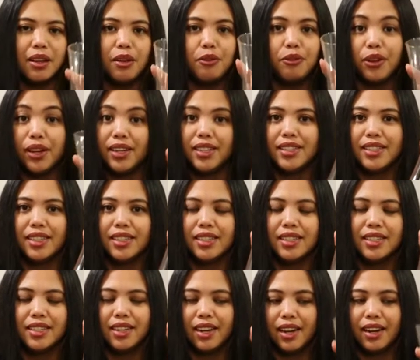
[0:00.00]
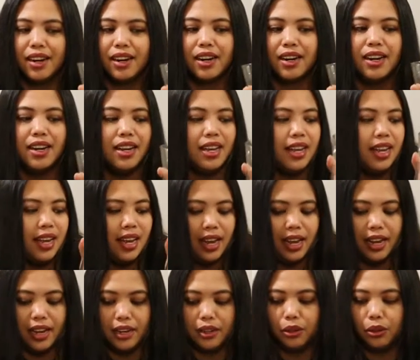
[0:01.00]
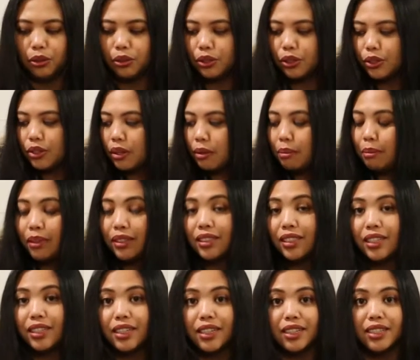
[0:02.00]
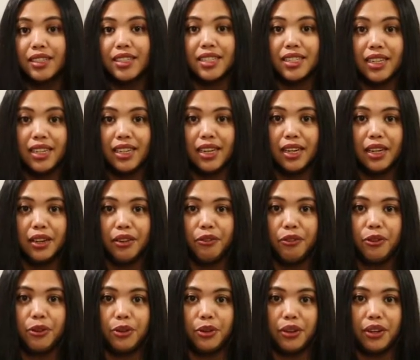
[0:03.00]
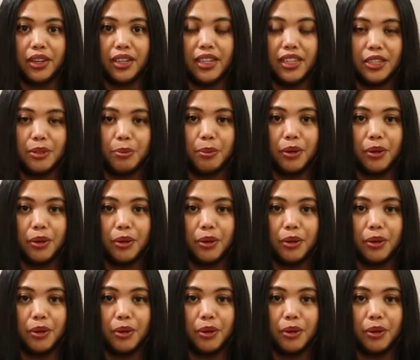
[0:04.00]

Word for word: vases there and also some materials needed for this